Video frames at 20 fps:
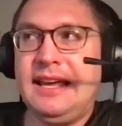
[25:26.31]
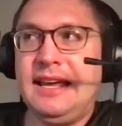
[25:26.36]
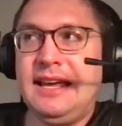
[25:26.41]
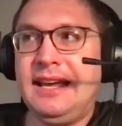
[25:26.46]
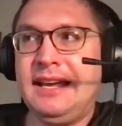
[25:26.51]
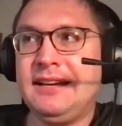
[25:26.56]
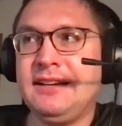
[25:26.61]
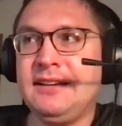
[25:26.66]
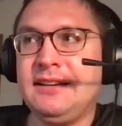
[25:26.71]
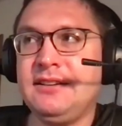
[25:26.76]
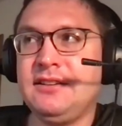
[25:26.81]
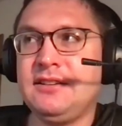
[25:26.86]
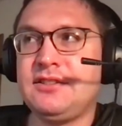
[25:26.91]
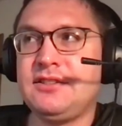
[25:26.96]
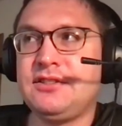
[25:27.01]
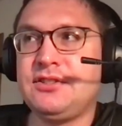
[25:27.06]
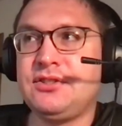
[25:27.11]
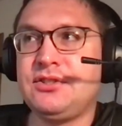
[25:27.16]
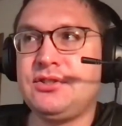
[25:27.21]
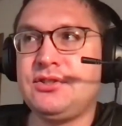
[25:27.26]
And
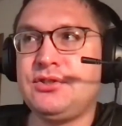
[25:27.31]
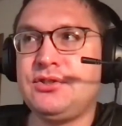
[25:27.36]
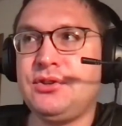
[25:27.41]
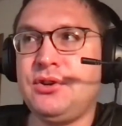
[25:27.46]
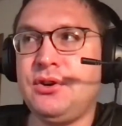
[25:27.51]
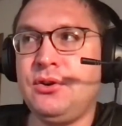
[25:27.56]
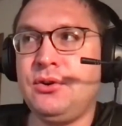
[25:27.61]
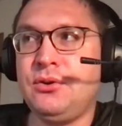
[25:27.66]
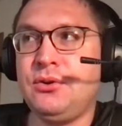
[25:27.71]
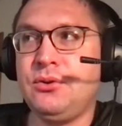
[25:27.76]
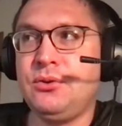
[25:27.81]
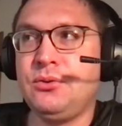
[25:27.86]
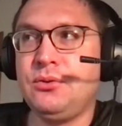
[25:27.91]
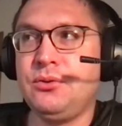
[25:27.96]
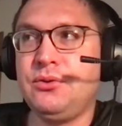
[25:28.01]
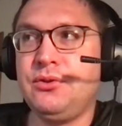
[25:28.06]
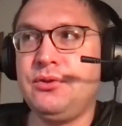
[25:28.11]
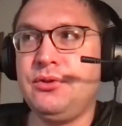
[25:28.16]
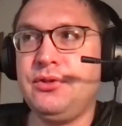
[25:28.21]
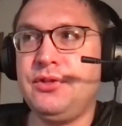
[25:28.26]
so
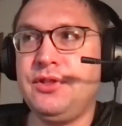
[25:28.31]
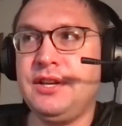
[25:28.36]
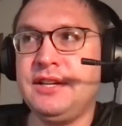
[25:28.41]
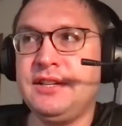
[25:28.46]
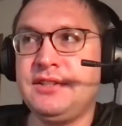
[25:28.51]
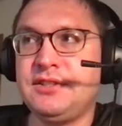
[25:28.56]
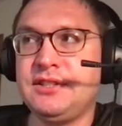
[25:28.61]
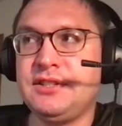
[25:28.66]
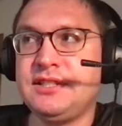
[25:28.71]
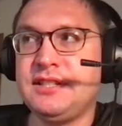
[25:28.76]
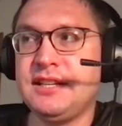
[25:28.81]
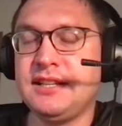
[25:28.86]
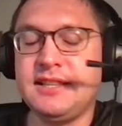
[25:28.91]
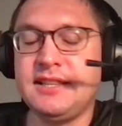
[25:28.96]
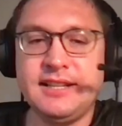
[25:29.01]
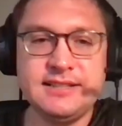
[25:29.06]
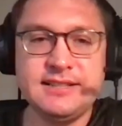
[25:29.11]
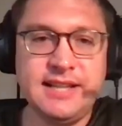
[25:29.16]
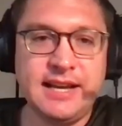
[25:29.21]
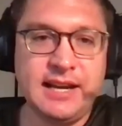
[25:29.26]
the interesting
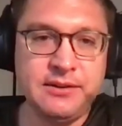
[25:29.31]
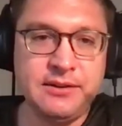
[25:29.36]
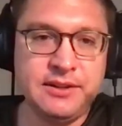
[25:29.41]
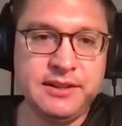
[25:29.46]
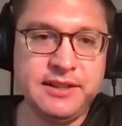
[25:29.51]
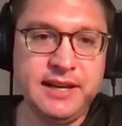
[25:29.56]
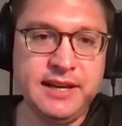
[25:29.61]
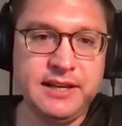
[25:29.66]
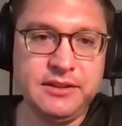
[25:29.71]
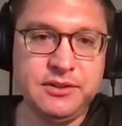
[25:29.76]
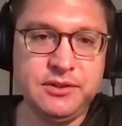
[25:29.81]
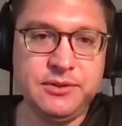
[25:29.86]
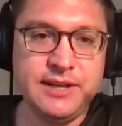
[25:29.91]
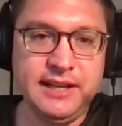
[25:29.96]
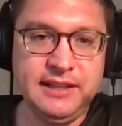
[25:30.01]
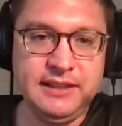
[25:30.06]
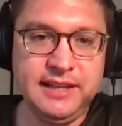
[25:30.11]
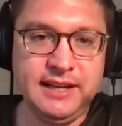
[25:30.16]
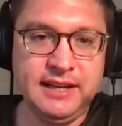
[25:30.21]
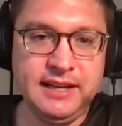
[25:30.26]
thing is, how did that you
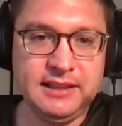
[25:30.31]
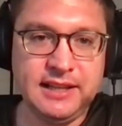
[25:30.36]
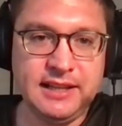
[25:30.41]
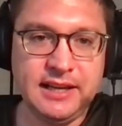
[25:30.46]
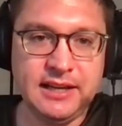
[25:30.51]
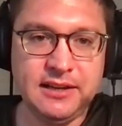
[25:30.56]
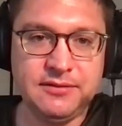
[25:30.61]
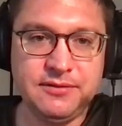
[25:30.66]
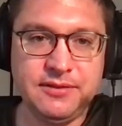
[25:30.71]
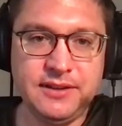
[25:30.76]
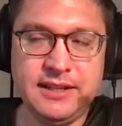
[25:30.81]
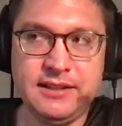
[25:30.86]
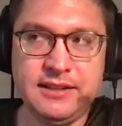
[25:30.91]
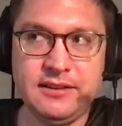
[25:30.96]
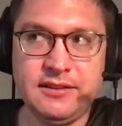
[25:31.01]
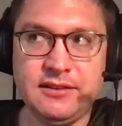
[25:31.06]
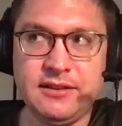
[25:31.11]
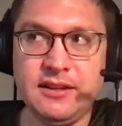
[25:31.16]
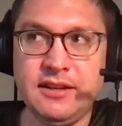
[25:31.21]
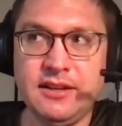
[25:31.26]
get that life?
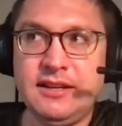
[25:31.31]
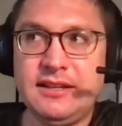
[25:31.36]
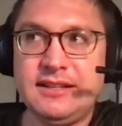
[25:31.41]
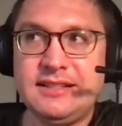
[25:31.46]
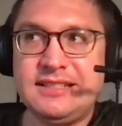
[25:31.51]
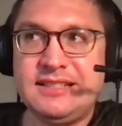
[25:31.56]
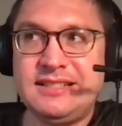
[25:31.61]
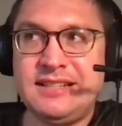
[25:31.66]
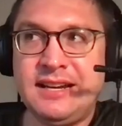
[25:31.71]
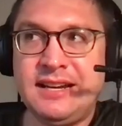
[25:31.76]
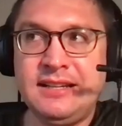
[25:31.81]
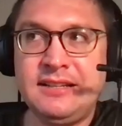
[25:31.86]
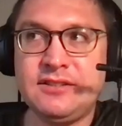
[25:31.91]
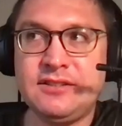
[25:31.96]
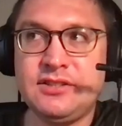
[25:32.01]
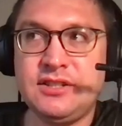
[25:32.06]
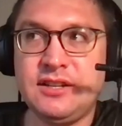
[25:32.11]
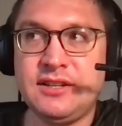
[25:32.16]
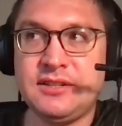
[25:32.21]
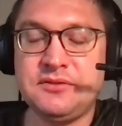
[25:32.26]
And
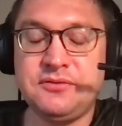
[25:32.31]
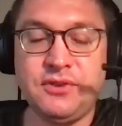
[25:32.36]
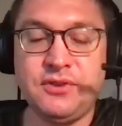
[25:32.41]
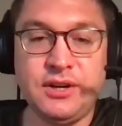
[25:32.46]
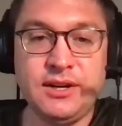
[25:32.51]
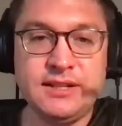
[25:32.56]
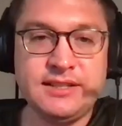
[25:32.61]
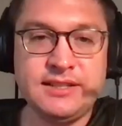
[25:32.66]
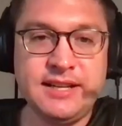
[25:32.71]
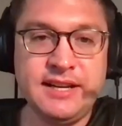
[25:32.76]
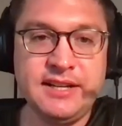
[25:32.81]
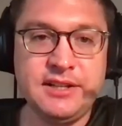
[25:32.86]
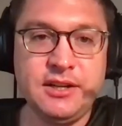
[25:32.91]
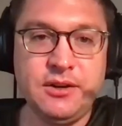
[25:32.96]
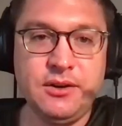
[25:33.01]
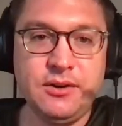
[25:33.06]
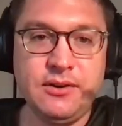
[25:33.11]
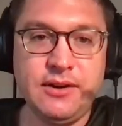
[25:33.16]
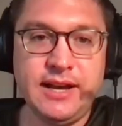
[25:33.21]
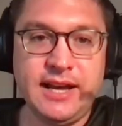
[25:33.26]
science, as far as I
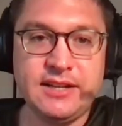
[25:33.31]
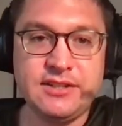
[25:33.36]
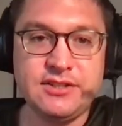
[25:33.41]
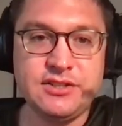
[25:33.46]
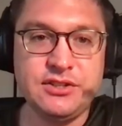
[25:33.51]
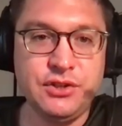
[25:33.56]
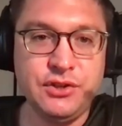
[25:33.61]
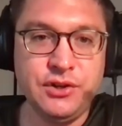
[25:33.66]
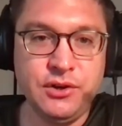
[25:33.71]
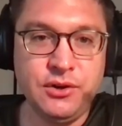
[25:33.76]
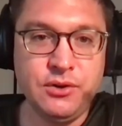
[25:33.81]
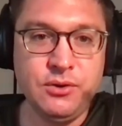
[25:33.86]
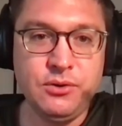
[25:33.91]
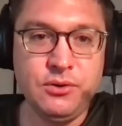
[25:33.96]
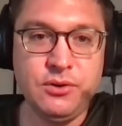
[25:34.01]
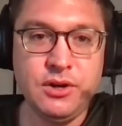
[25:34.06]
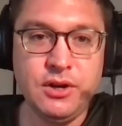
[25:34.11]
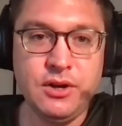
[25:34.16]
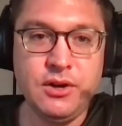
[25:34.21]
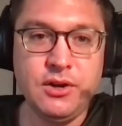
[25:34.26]
know, has
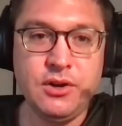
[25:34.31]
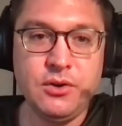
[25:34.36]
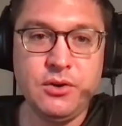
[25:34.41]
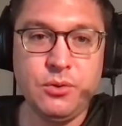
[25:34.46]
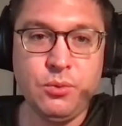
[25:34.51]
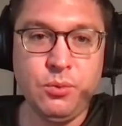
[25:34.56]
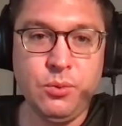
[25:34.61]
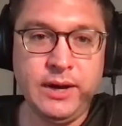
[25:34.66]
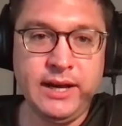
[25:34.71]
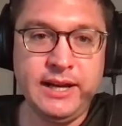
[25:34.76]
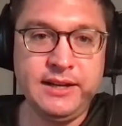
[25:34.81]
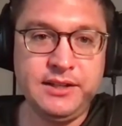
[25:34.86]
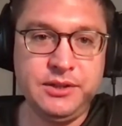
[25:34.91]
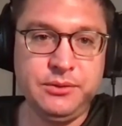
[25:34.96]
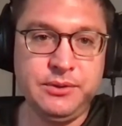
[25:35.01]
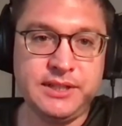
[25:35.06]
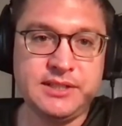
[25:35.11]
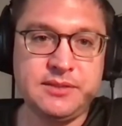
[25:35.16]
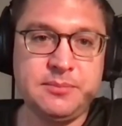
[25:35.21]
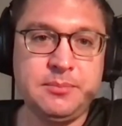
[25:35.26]
no way
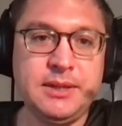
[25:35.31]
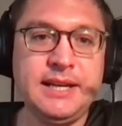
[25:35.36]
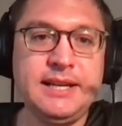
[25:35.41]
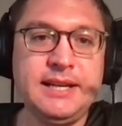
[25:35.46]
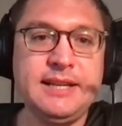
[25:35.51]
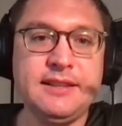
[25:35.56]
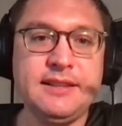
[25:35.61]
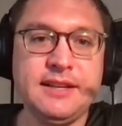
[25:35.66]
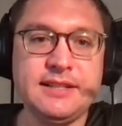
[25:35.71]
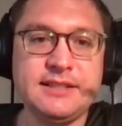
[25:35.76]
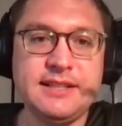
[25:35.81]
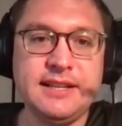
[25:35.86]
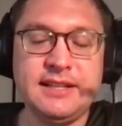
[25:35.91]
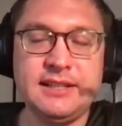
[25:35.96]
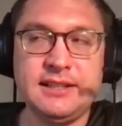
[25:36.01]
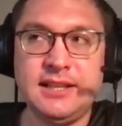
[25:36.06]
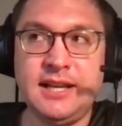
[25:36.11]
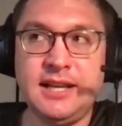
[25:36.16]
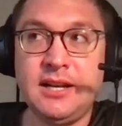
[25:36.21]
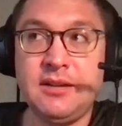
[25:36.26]
to explain this.
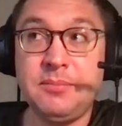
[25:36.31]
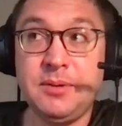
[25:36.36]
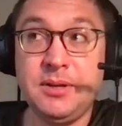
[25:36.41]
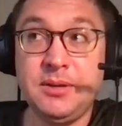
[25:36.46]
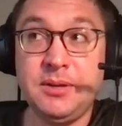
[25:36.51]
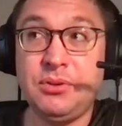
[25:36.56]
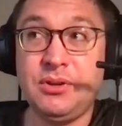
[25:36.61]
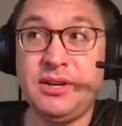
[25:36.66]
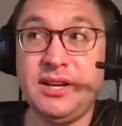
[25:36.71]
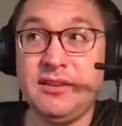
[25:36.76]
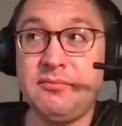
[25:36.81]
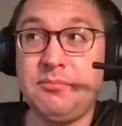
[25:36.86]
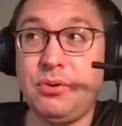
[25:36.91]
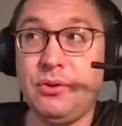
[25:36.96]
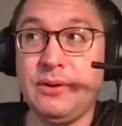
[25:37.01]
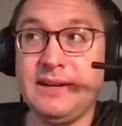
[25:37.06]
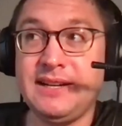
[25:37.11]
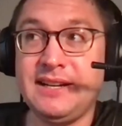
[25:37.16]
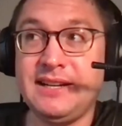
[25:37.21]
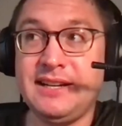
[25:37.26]
And a lot of people have
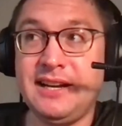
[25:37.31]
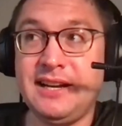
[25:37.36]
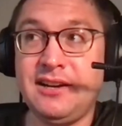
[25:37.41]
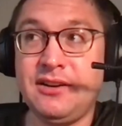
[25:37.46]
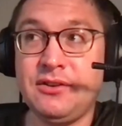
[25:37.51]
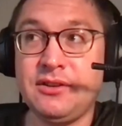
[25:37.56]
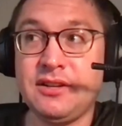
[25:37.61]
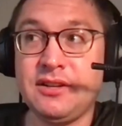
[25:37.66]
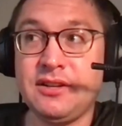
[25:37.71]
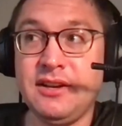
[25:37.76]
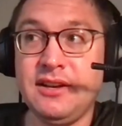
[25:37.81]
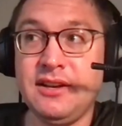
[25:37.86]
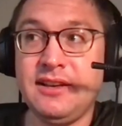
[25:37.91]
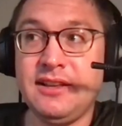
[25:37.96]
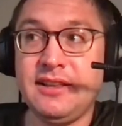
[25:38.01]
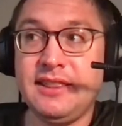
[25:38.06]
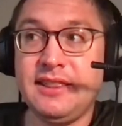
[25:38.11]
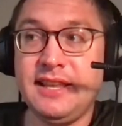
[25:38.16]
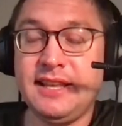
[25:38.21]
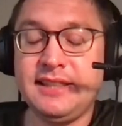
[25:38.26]
pointed out
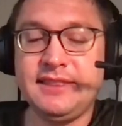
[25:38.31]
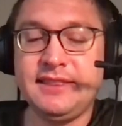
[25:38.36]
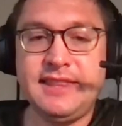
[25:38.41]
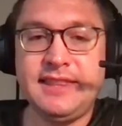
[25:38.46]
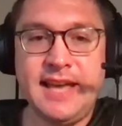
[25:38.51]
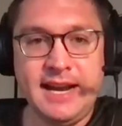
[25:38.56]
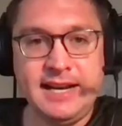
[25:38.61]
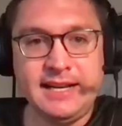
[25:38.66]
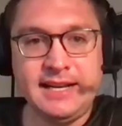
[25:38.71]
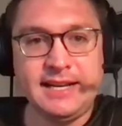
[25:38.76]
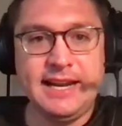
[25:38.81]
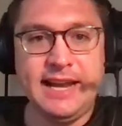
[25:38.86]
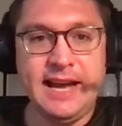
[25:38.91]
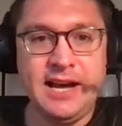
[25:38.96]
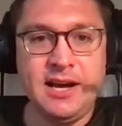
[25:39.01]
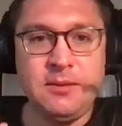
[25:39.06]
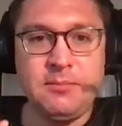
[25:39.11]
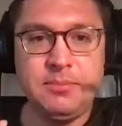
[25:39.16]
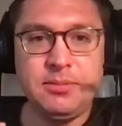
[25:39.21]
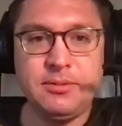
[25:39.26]
that that
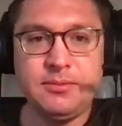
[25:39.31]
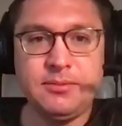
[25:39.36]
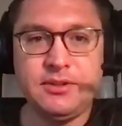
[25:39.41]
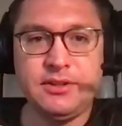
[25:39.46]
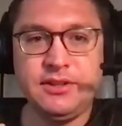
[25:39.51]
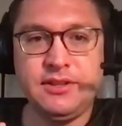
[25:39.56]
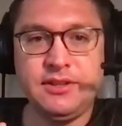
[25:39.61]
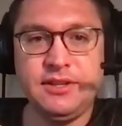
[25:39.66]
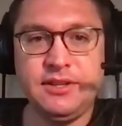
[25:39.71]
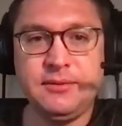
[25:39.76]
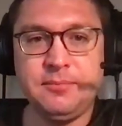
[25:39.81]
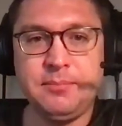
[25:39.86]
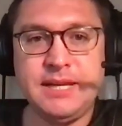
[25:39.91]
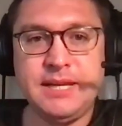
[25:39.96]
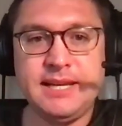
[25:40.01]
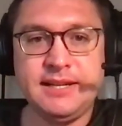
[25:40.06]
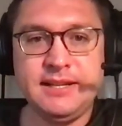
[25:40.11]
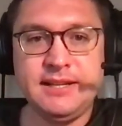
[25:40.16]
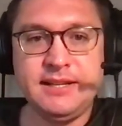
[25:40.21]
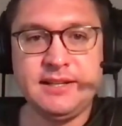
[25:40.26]
gap, the
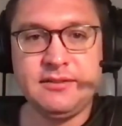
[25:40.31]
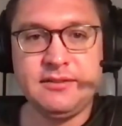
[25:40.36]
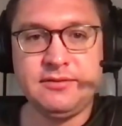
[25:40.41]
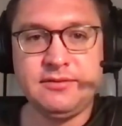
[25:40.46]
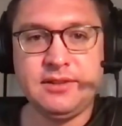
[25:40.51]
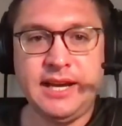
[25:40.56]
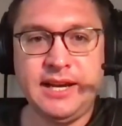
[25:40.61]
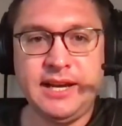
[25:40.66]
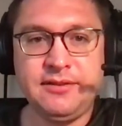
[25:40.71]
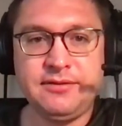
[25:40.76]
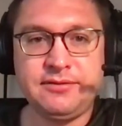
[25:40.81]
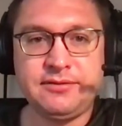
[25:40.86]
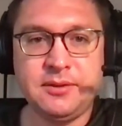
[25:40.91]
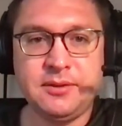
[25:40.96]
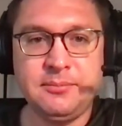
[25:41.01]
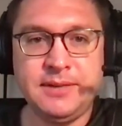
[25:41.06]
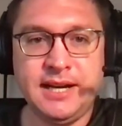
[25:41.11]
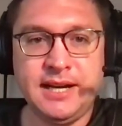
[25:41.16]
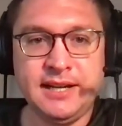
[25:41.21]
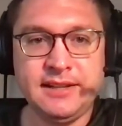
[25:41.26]
beginning of life
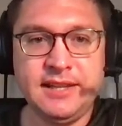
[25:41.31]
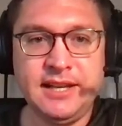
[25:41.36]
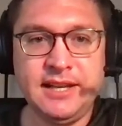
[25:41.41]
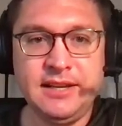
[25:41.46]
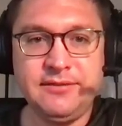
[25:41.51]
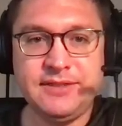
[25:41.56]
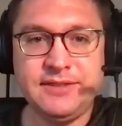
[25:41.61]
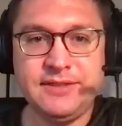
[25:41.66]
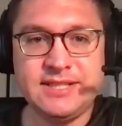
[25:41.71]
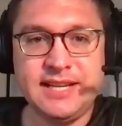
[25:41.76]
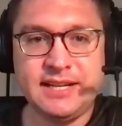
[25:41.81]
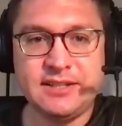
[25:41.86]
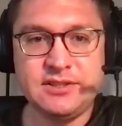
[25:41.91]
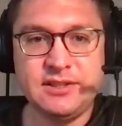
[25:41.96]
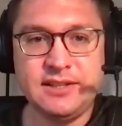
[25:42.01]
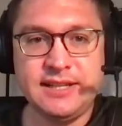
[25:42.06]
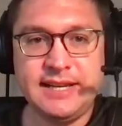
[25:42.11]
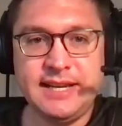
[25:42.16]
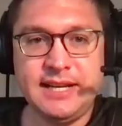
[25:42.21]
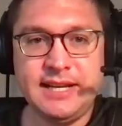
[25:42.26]
from non-life, is
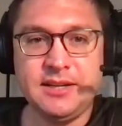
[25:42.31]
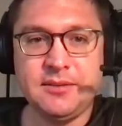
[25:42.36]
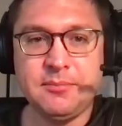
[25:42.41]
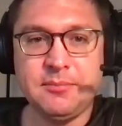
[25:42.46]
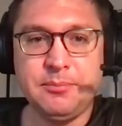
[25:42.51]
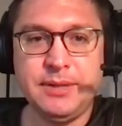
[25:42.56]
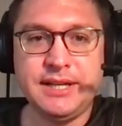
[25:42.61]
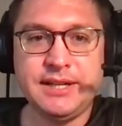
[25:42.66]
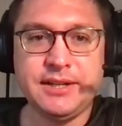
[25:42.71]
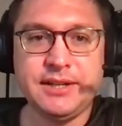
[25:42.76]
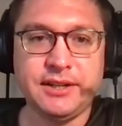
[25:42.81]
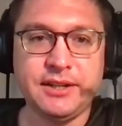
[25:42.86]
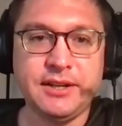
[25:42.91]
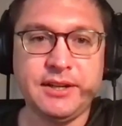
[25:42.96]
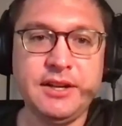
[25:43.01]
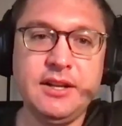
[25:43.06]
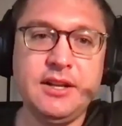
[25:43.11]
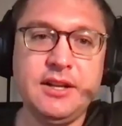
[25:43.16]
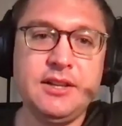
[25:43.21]
actually getting bigger.